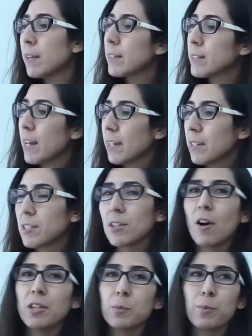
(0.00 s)
The second
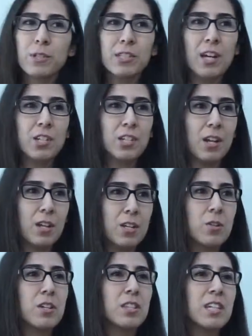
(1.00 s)
is called the
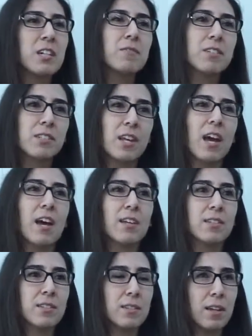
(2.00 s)
precession. You can think of this
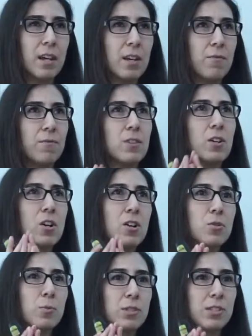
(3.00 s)
as if the
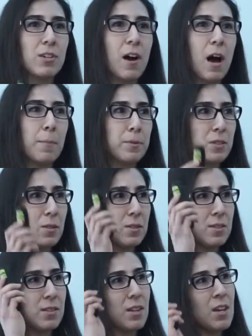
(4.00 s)
Earth was a top,
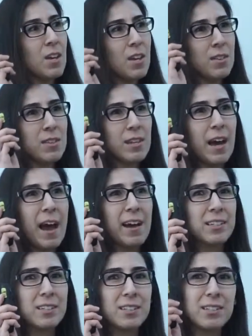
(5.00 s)
since the
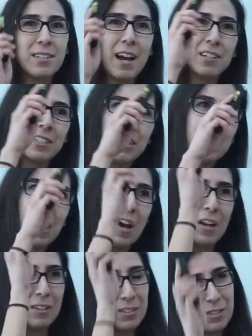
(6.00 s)
axis is actually
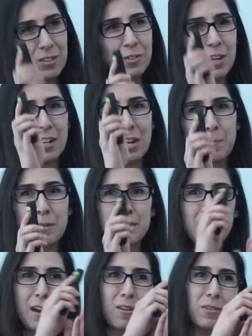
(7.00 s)
not straight up and
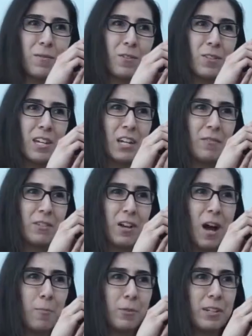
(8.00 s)
down. If you think of a
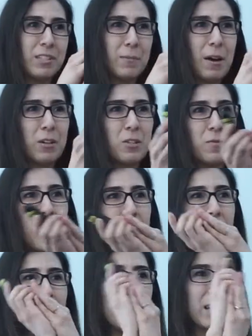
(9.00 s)
top when it's about to
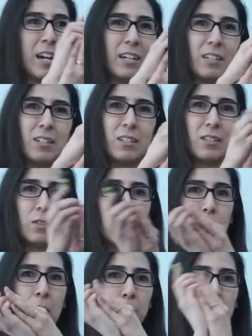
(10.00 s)
fall and it kind of does this
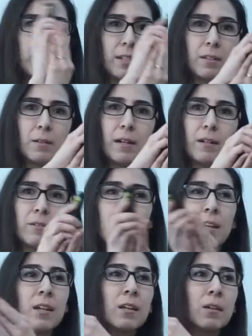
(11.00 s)
wobble thing around,
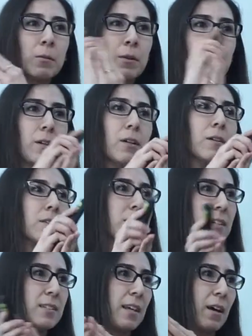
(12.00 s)
well, the Earth
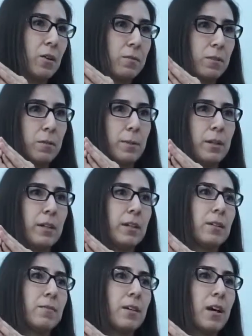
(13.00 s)
does that over a
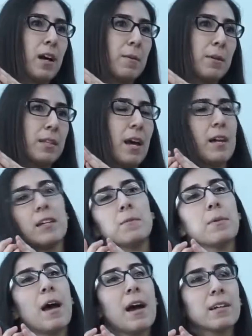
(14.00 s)
period of time, and that
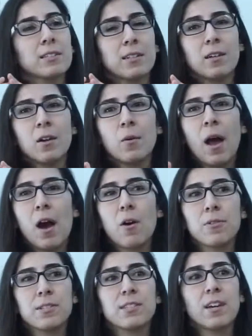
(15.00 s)
impacts
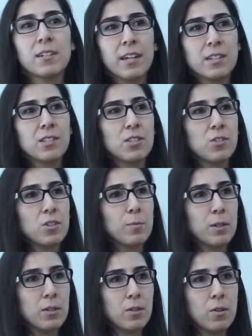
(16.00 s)
how the sun gets
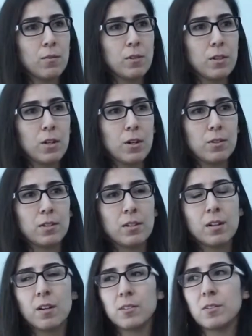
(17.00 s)
distributed over the Earth, and
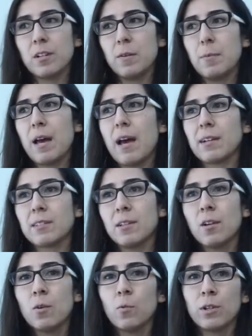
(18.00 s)
it also impacts
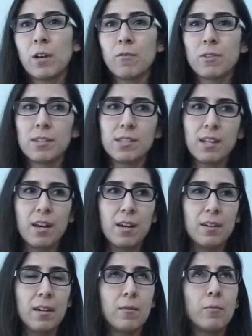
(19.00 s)
whenever
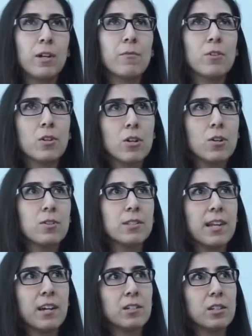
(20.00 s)
the Earth
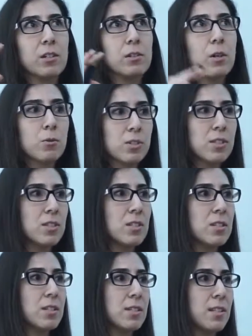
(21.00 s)
is actually
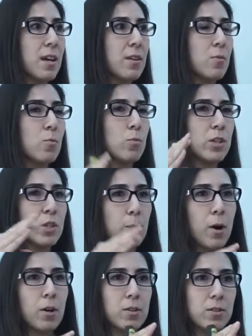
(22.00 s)
closest to the sun,
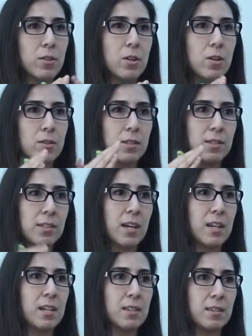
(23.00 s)
which part of the Earth is
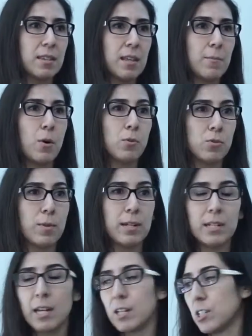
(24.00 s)
getting the most
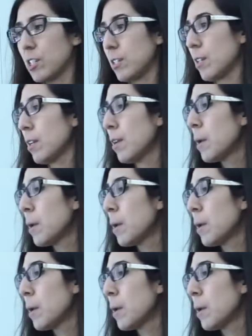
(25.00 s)
radiation.